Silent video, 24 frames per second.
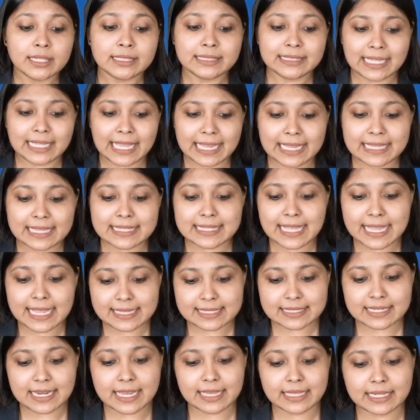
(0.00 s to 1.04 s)
Ne
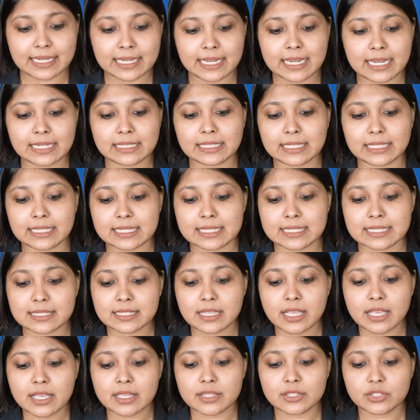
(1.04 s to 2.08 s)
next aggregate is
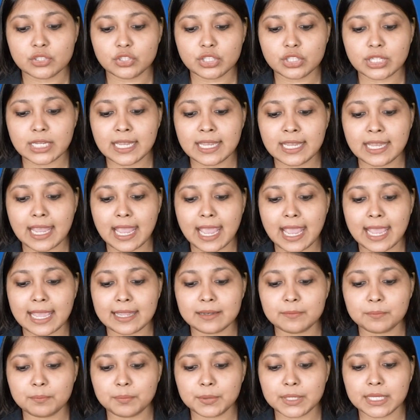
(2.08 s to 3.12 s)

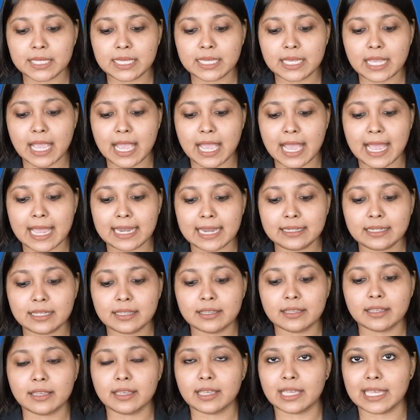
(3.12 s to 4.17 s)
GNP at
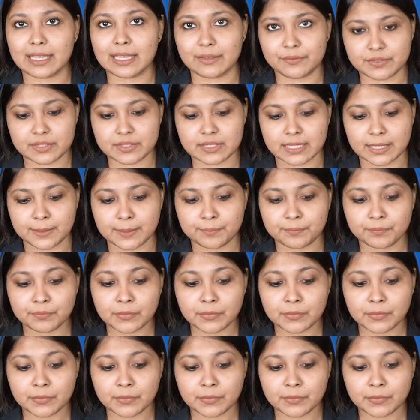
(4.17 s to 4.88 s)
FC.